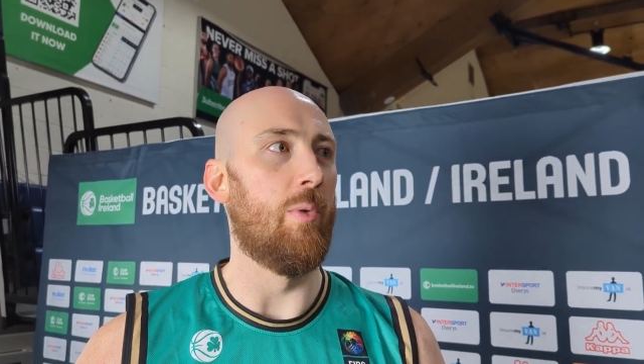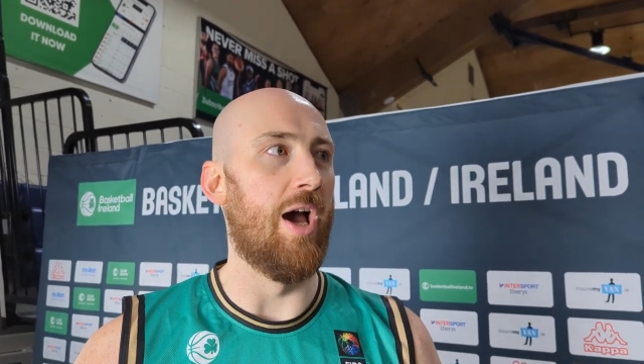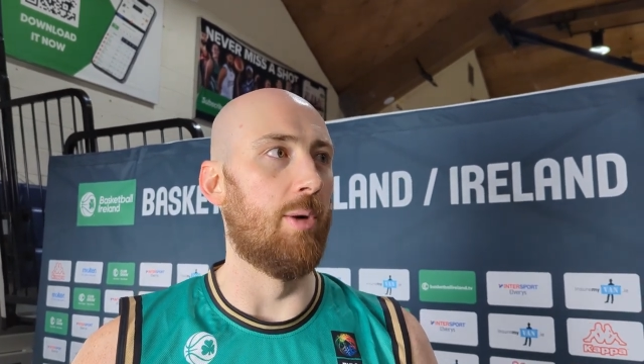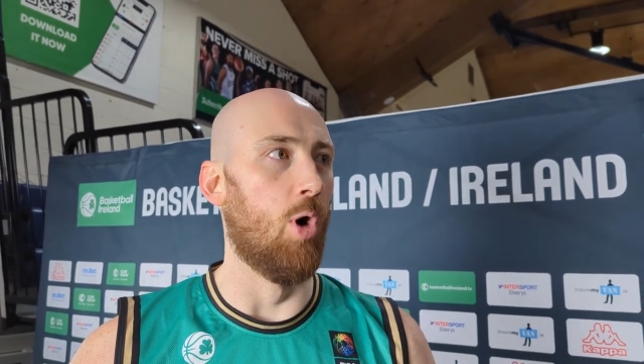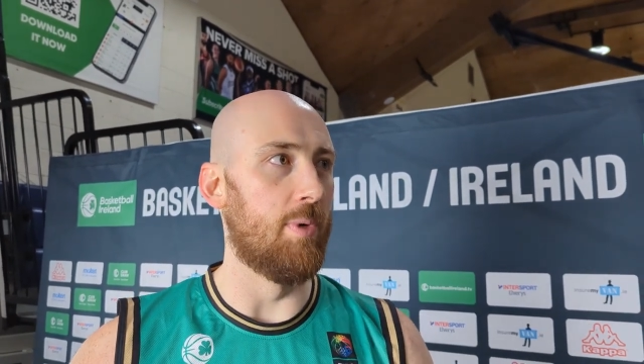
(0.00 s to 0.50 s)
we,
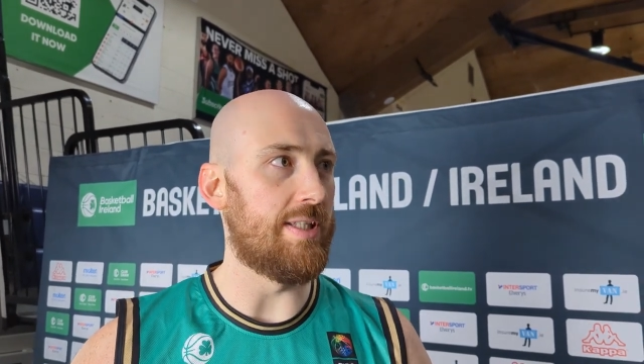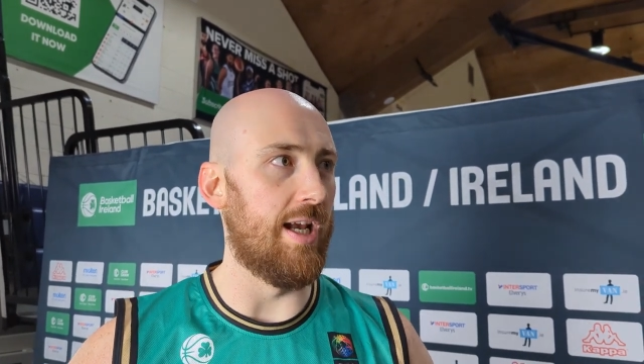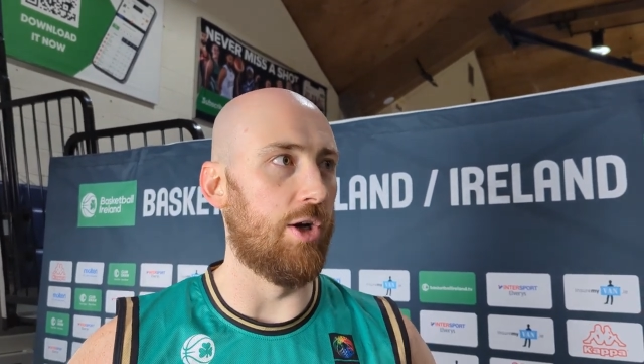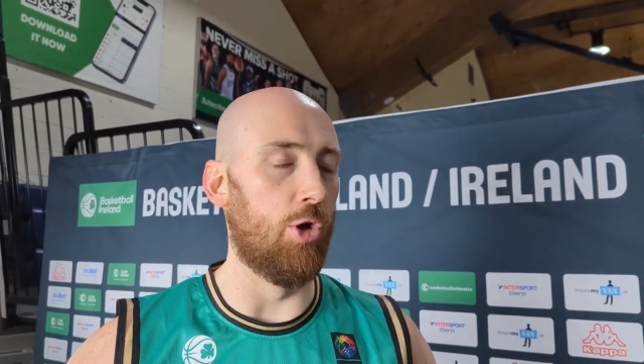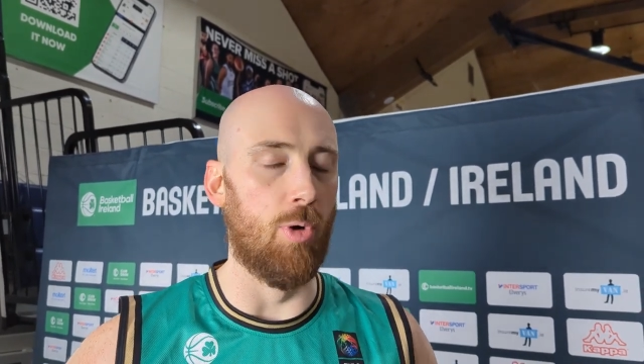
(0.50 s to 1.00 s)
had our moments
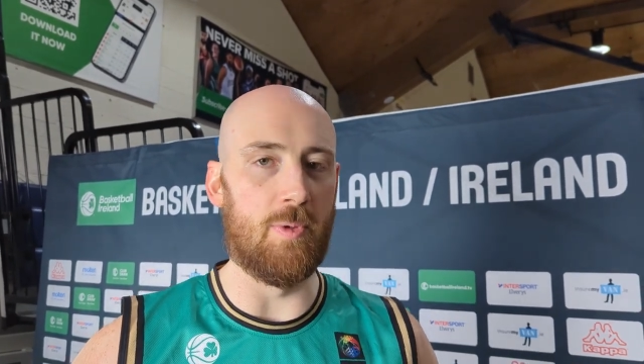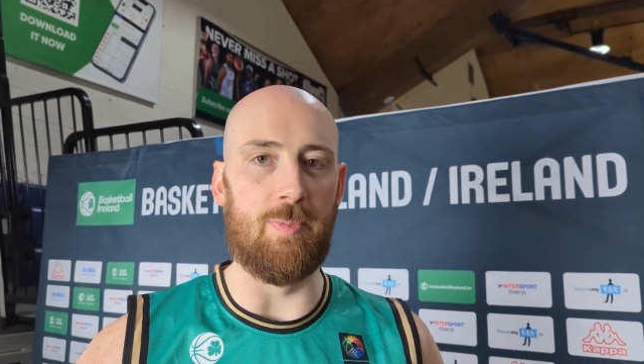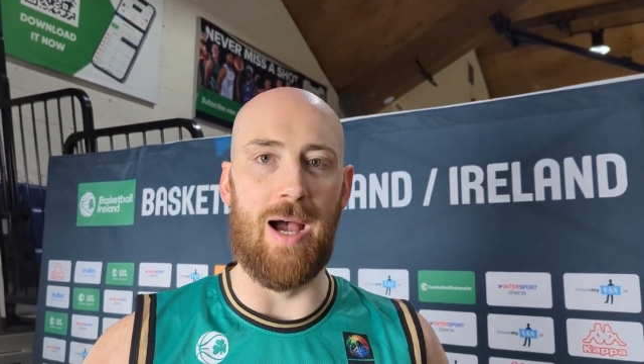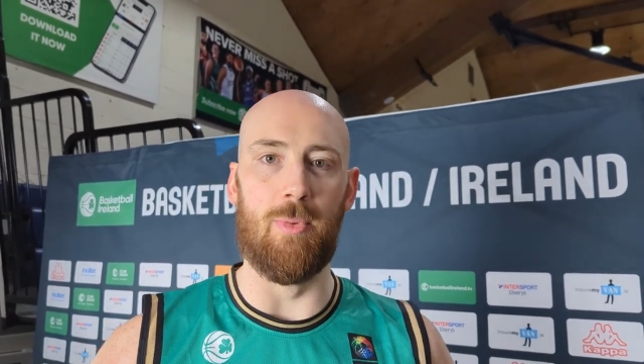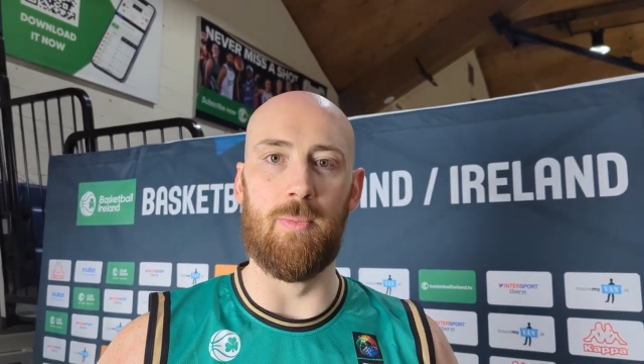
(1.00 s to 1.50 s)
there, good moments,
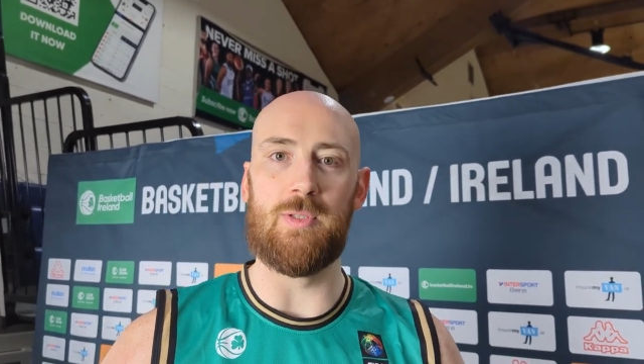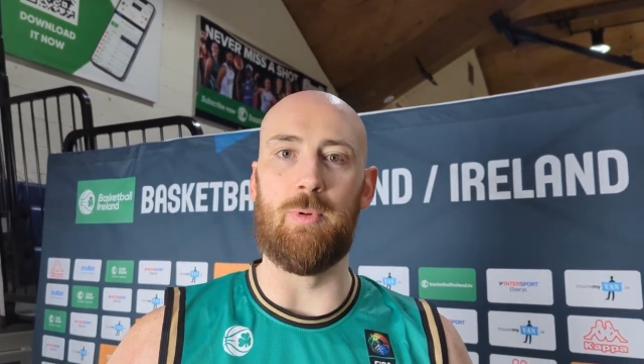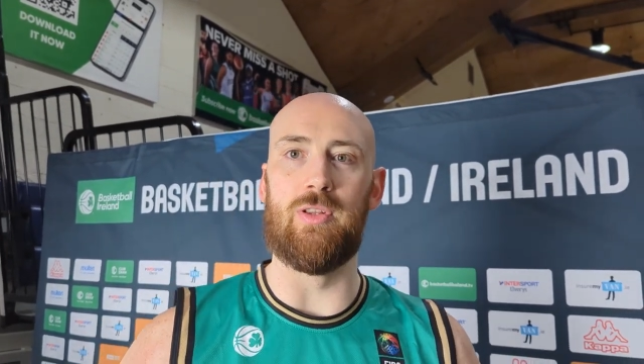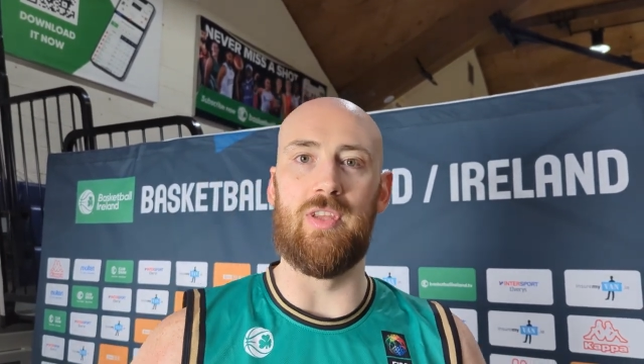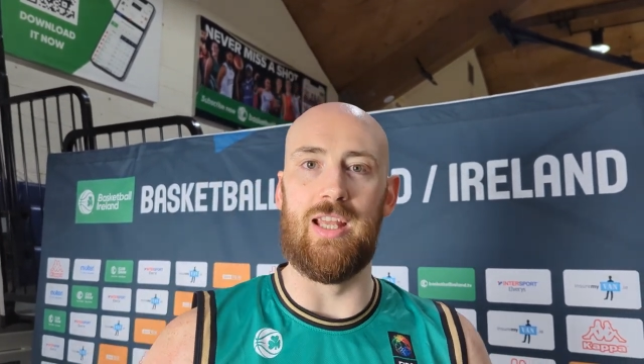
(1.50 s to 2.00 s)
bad moments,
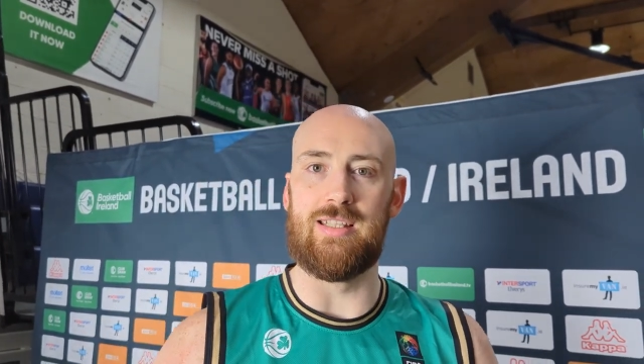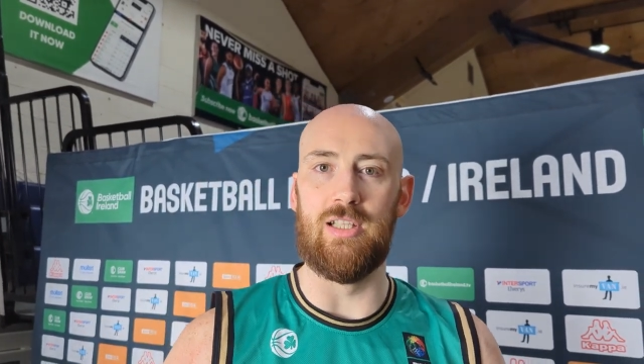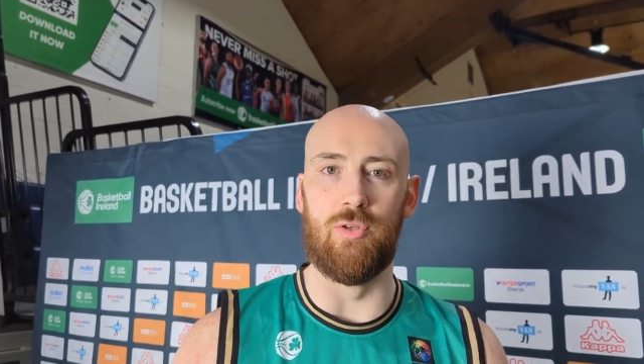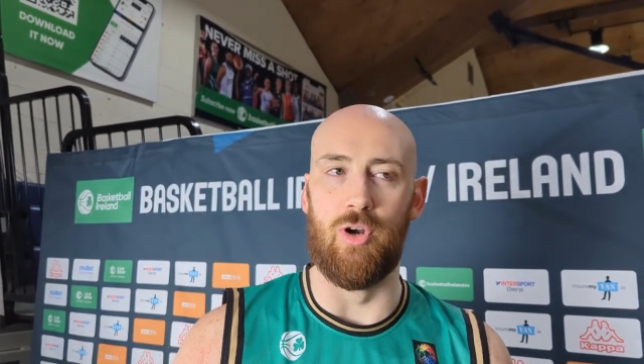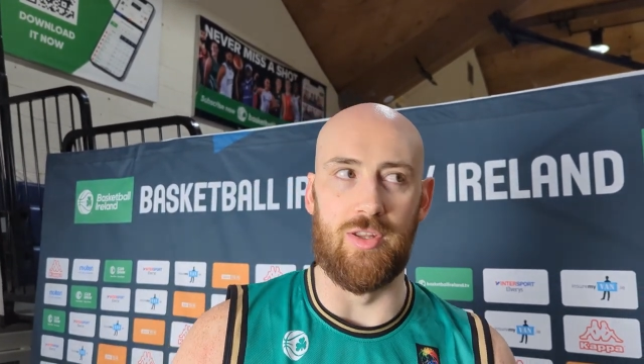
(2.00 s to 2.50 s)
but uh, it
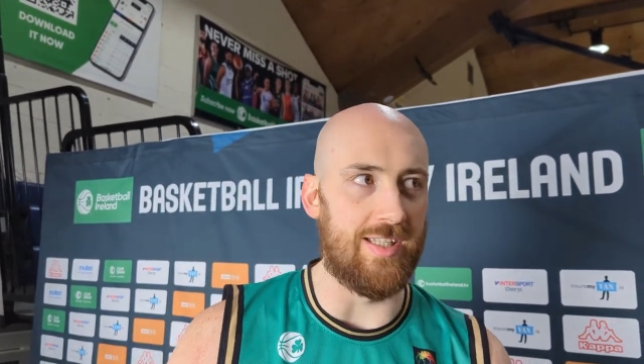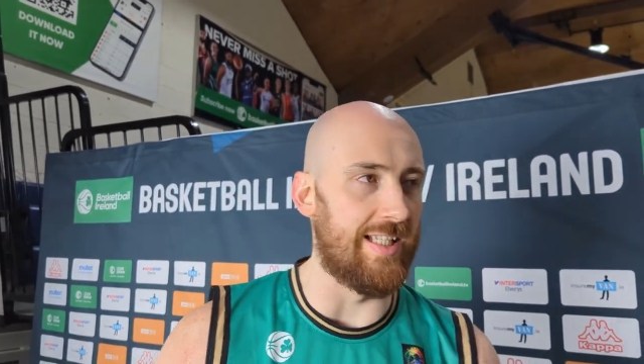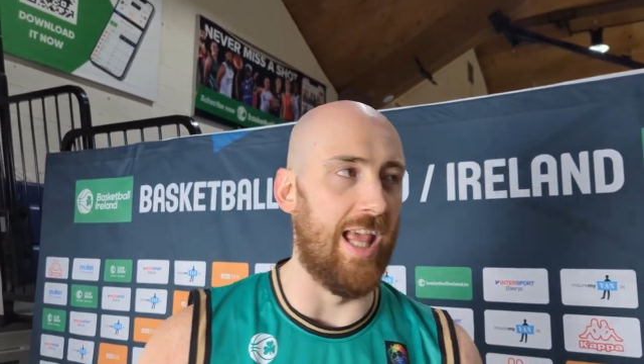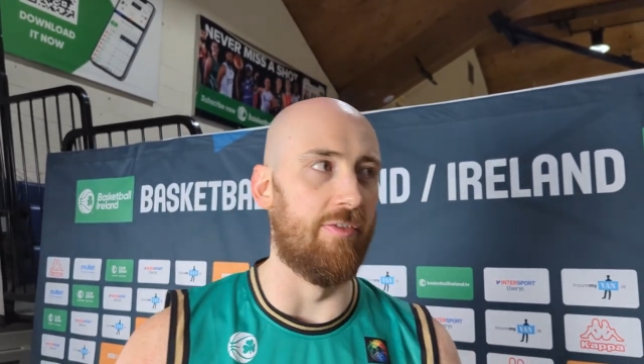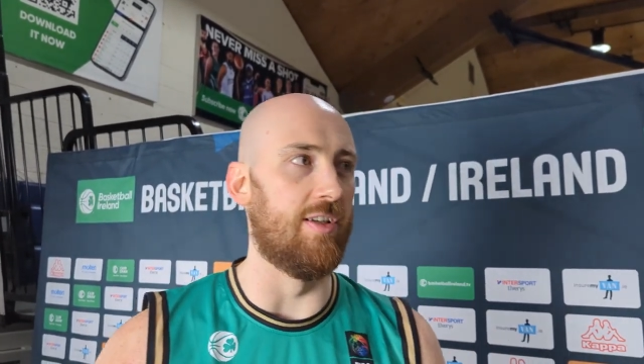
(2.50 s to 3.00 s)
still runs
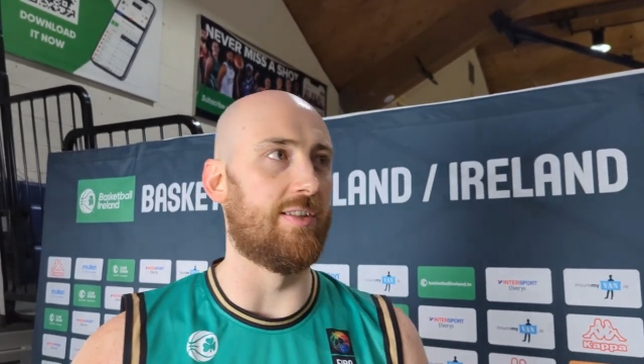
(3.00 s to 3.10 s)
this level,